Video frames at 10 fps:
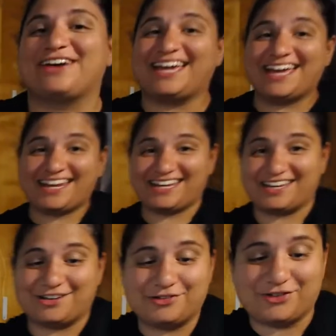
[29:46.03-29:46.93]
I had a
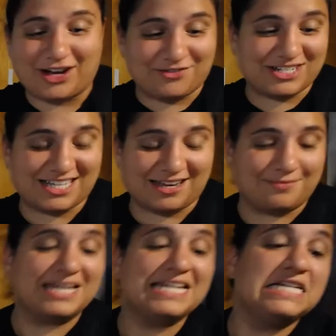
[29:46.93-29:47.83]
nickel for every
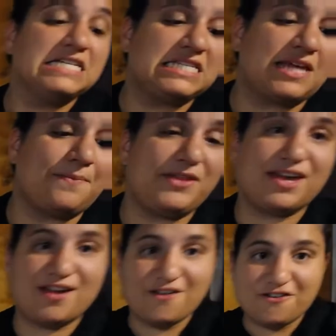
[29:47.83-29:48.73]
time
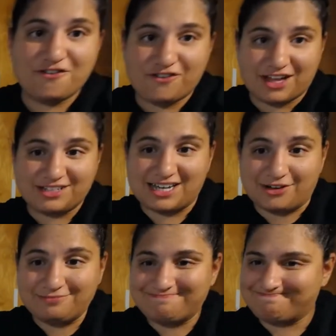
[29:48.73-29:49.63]
something fell
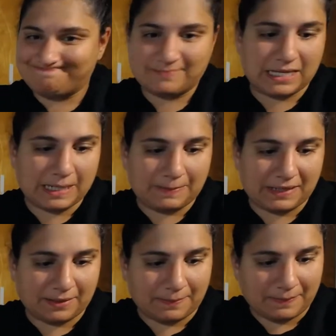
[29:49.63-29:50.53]
down,
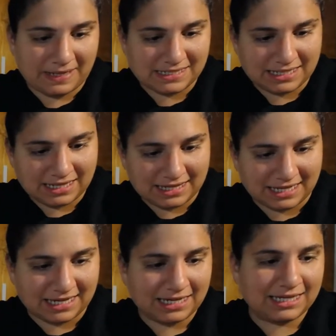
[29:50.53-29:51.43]
the amazing
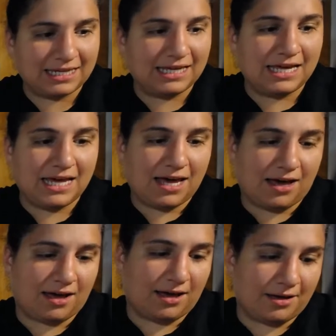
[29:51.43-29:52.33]
thing.
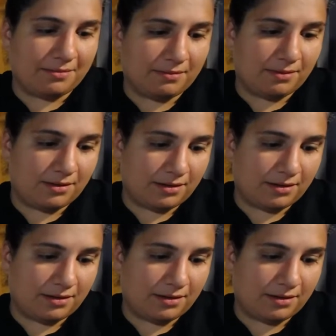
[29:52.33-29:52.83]
Um,